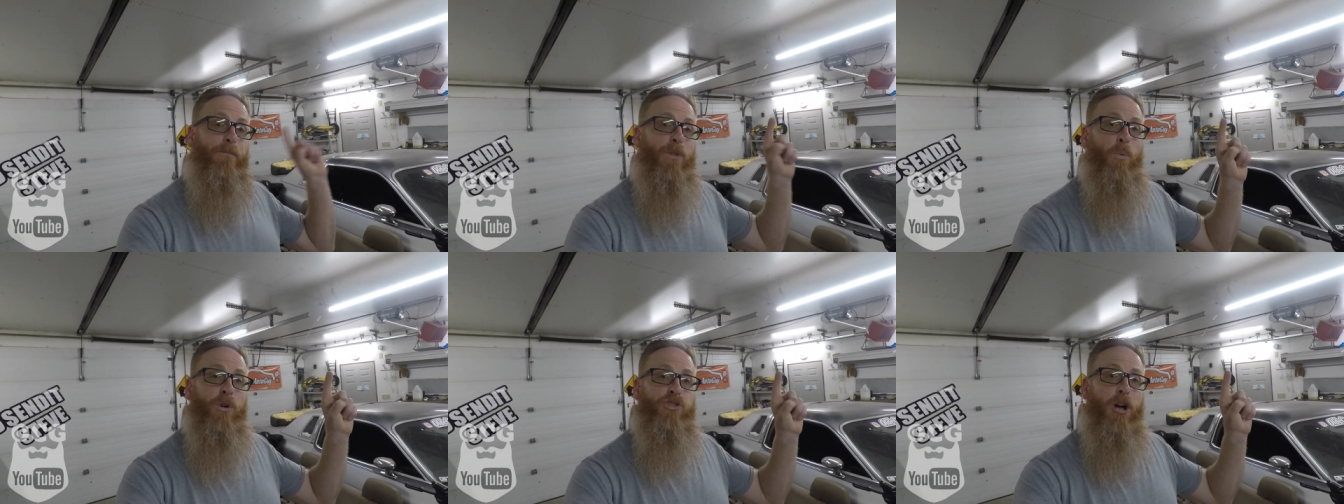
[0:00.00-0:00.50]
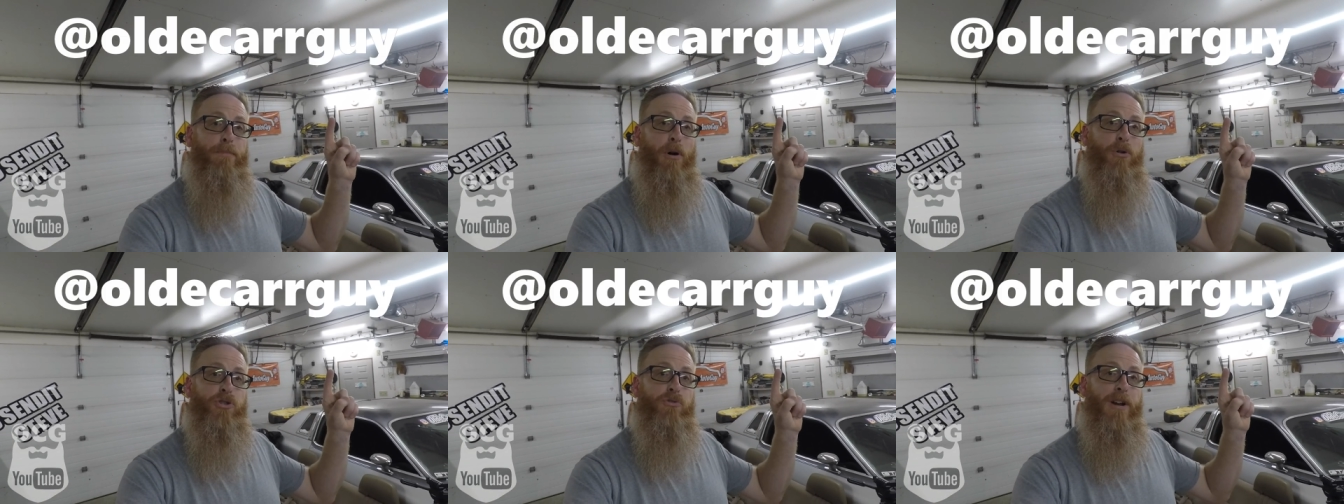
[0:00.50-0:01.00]
which I'll
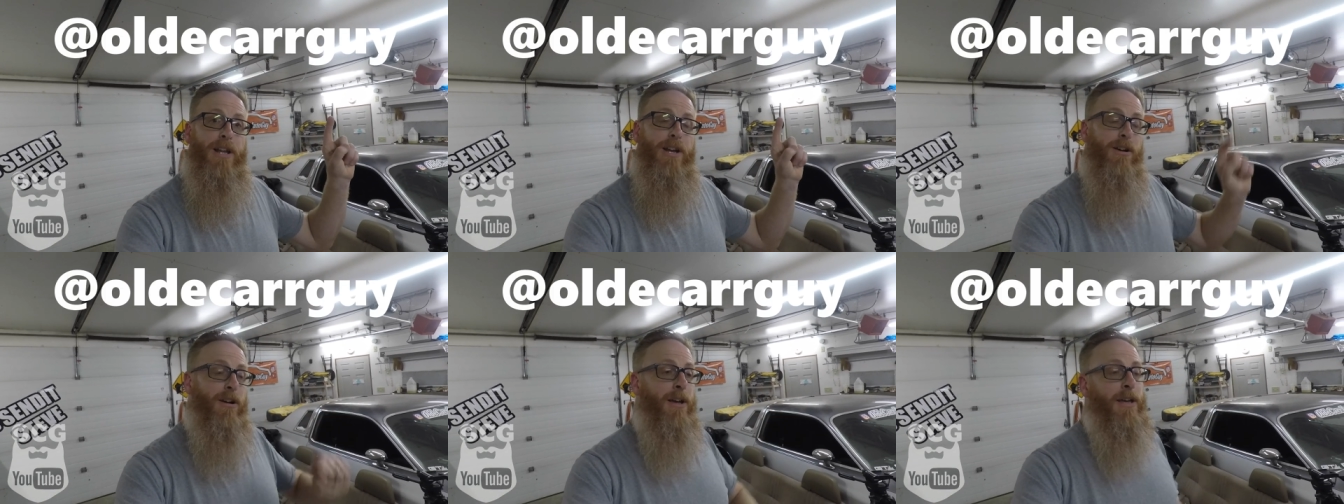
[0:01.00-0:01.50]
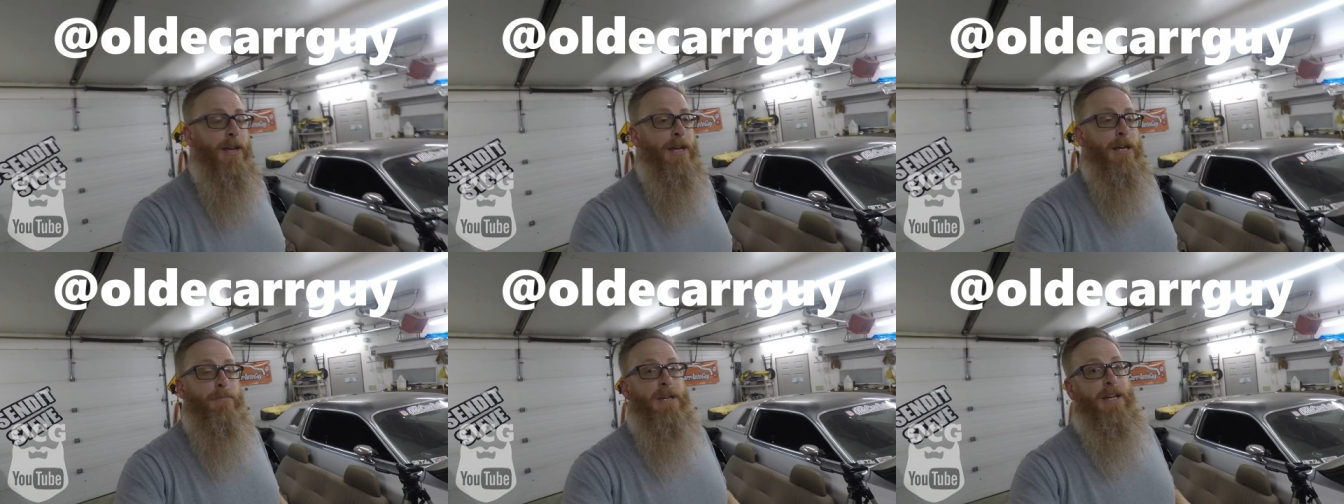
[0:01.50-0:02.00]
post right here,
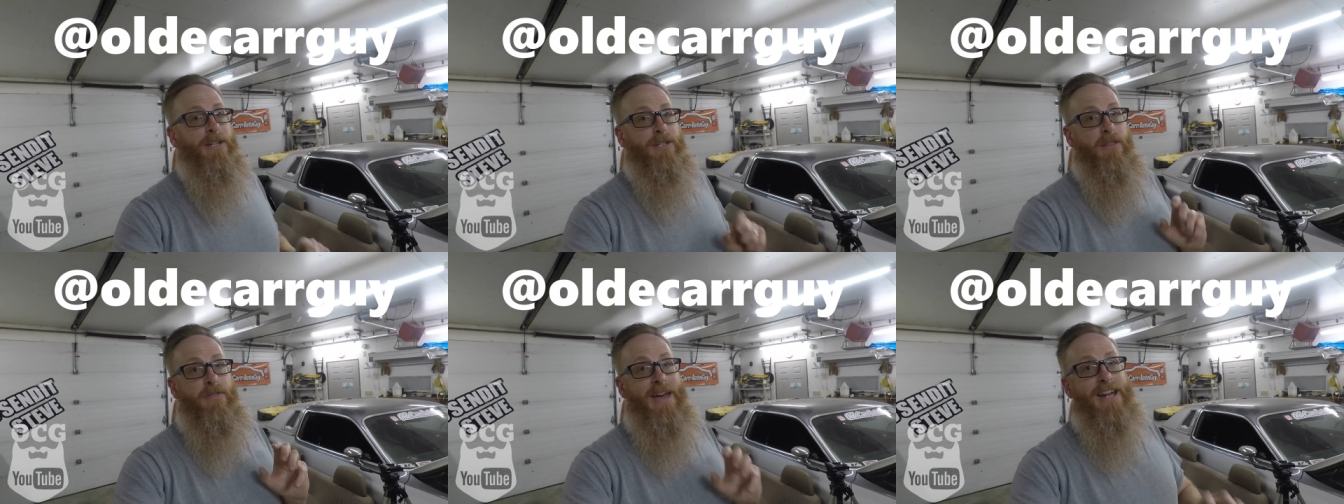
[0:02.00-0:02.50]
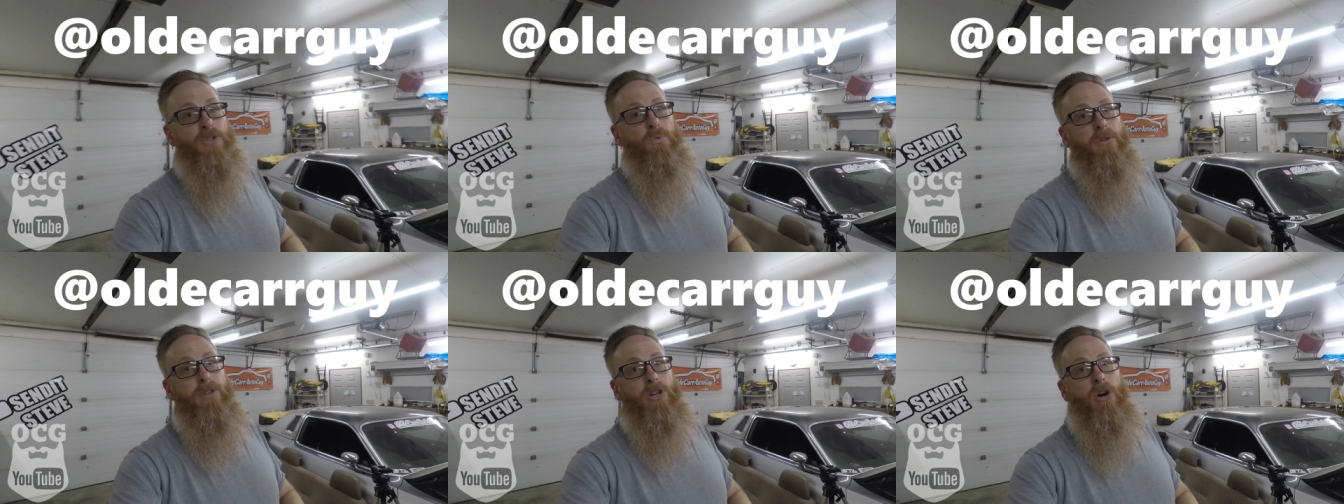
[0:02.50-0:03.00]
because that's
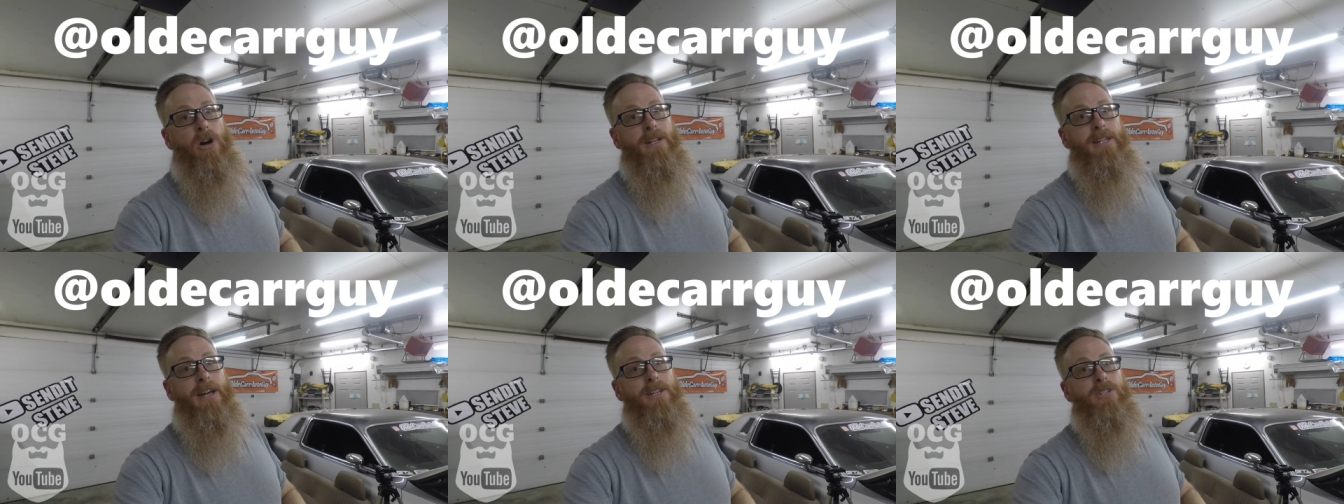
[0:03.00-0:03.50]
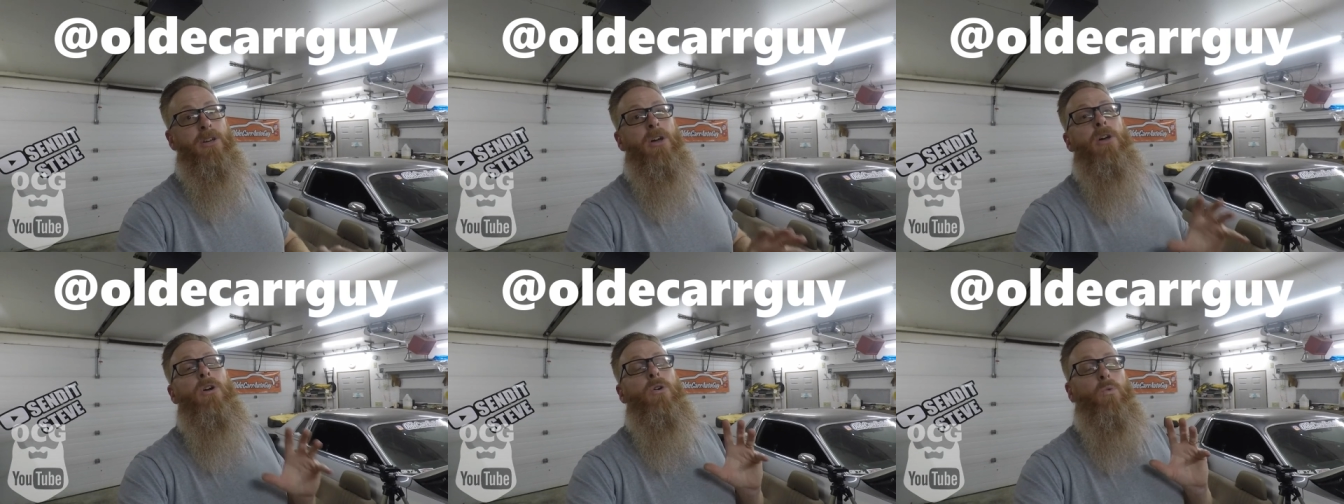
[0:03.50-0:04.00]
where the contest
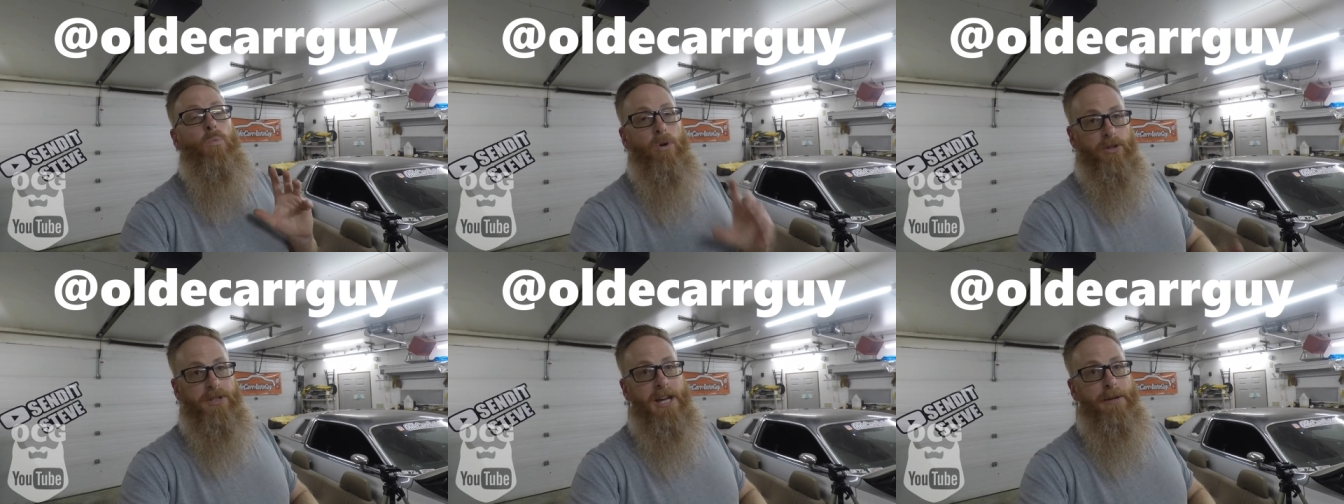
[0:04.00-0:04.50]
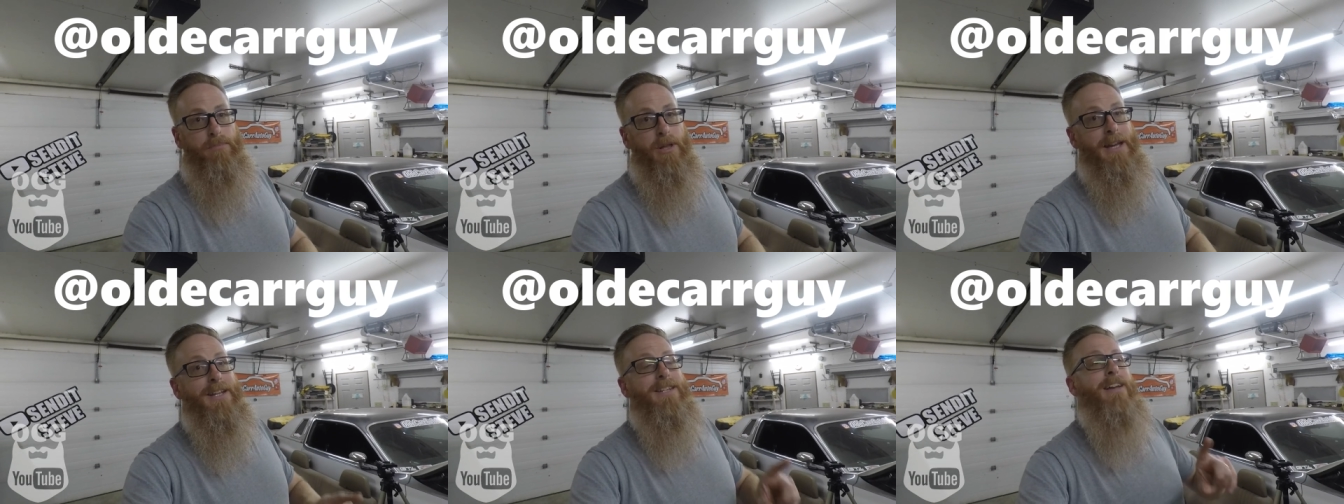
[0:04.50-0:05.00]
will take place.